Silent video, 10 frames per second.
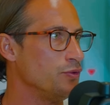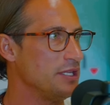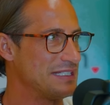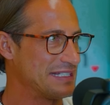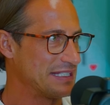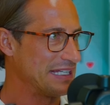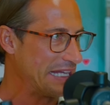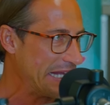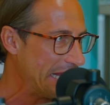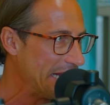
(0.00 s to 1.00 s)
You need
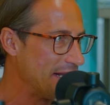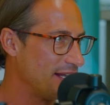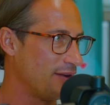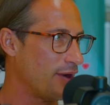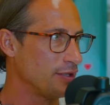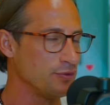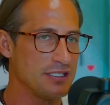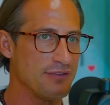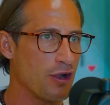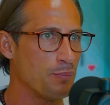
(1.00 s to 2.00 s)
skill, right? Mm-hmm. You need
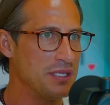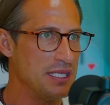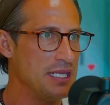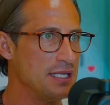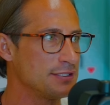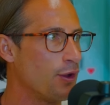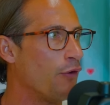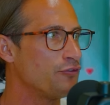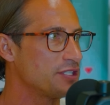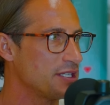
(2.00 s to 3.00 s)
to develop years
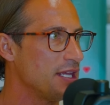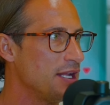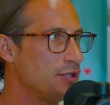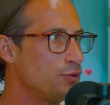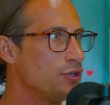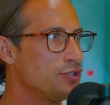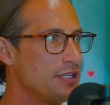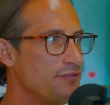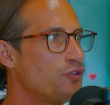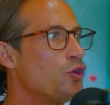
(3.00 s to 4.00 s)
of skill to
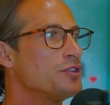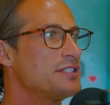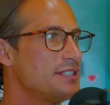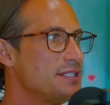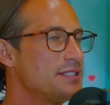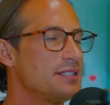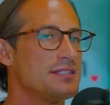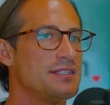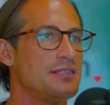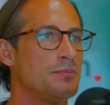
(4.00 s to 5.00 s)
achieve
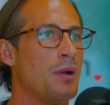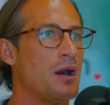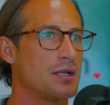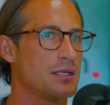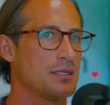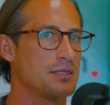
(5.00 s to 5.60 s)
consistency in the market.